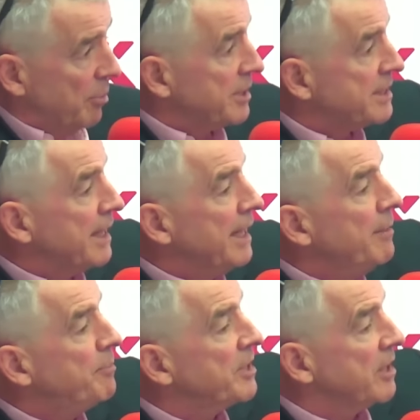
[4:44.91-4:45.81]
but it's an
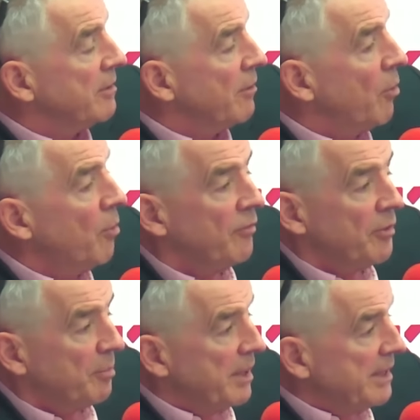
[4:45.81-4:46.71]
elliptical
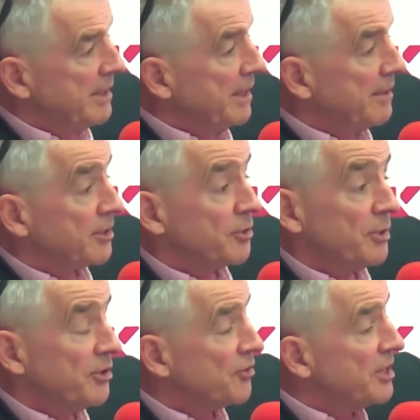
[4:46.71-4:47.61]
oval building that's
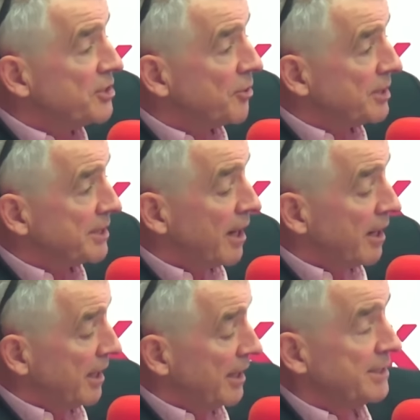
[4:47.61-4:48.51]
only three stories
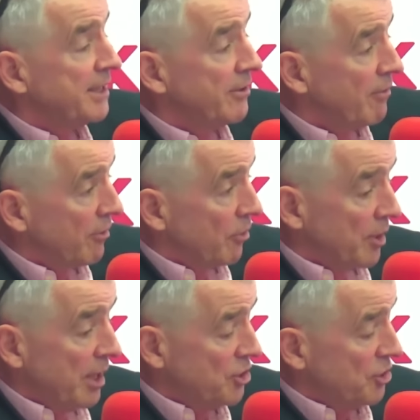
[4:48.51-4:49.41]
high and it's in the wrong
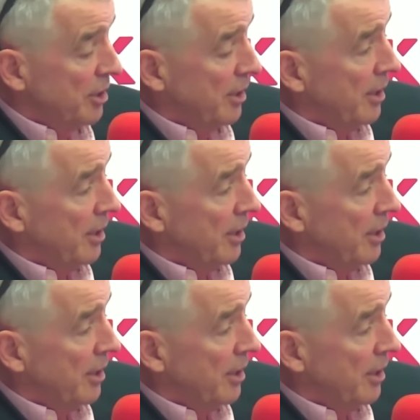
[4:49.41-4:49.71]
location.